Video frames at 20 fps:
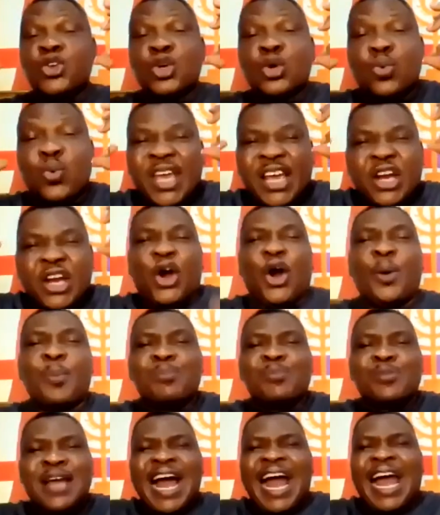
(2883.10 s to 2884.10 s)
you will
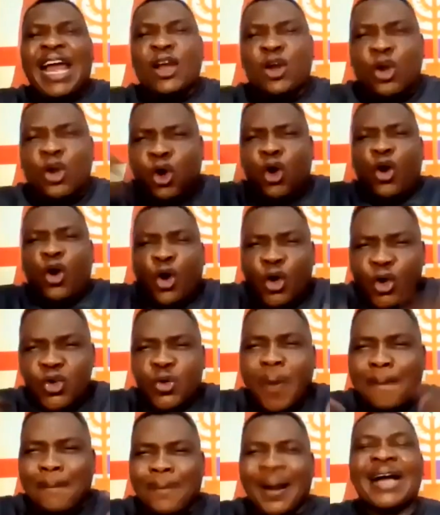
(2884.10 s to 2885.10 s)
come, I call
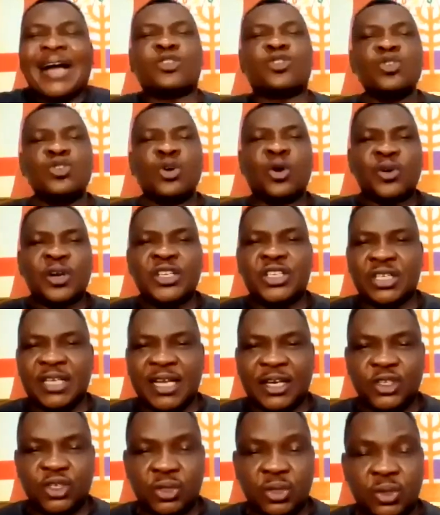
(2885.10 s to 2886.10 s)
you back to your
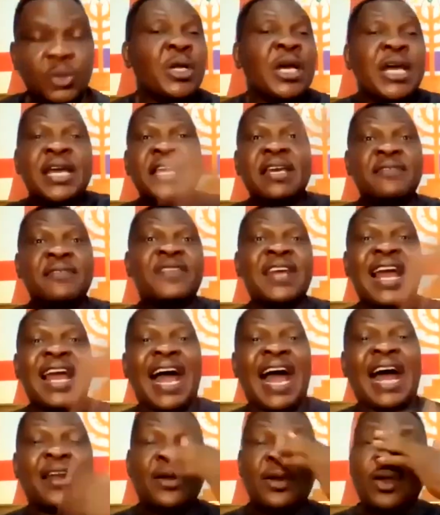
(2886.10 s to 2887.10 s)
original scroll. If they
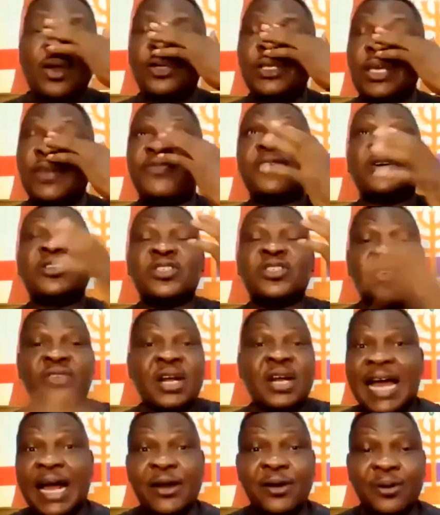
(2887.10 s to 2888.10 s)
are not, if your
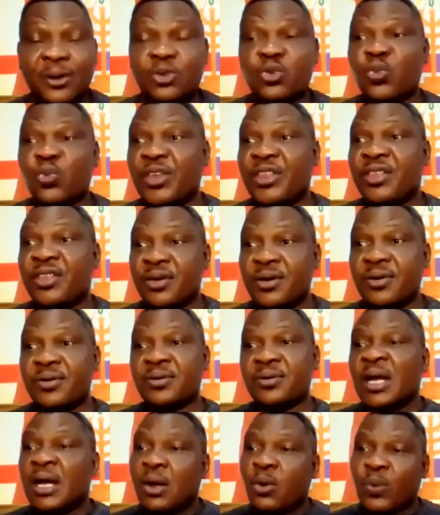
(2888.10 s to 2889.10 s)
children are not with
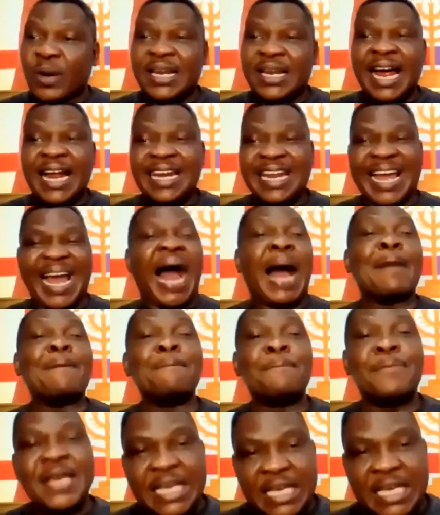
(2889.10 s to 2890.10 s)
you, whether they are
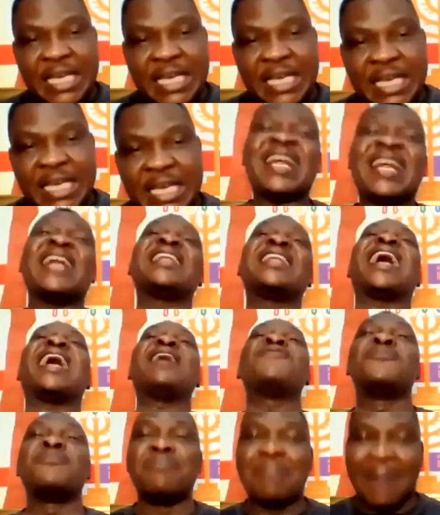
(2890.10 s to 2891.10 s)
big, whether they are
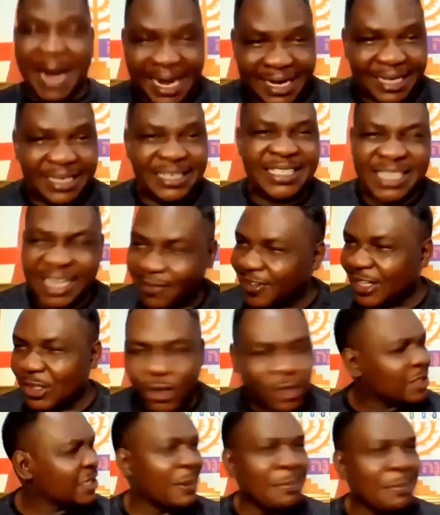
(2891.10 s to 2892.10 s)
even married, sir, it
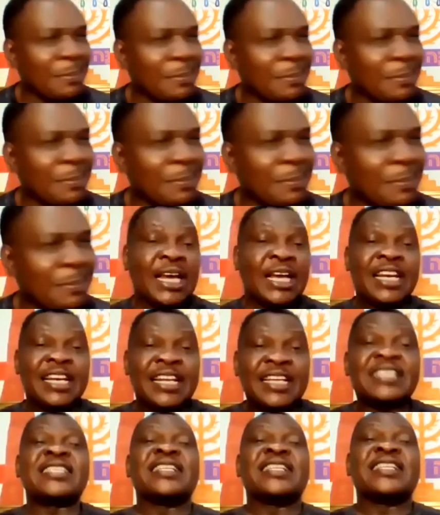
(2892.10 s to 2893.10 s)
doesn't matter.
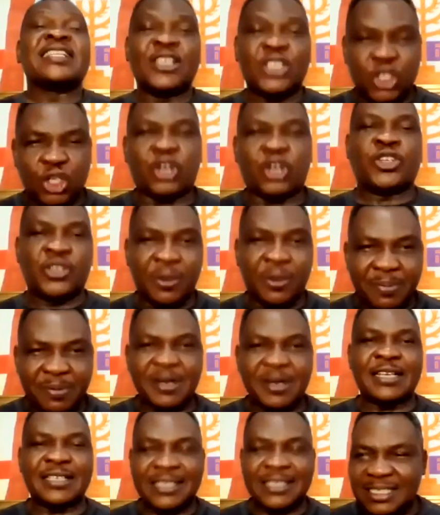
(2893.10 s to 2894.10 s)
Listen, they sucked your
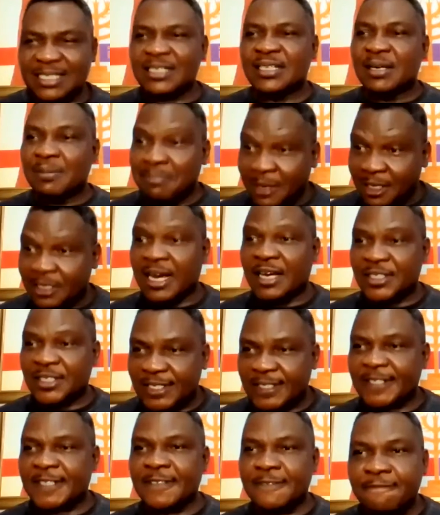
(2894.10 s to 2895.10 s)
breasts,
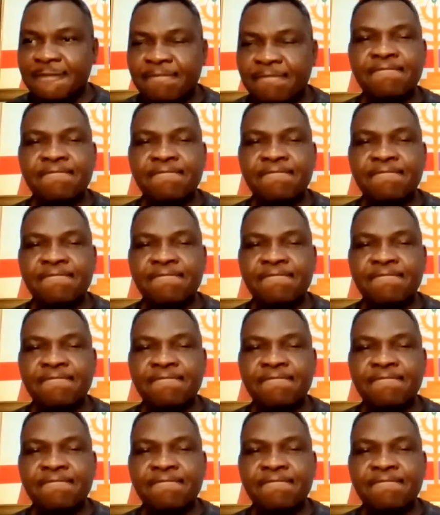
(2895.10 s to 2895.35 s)
mothers.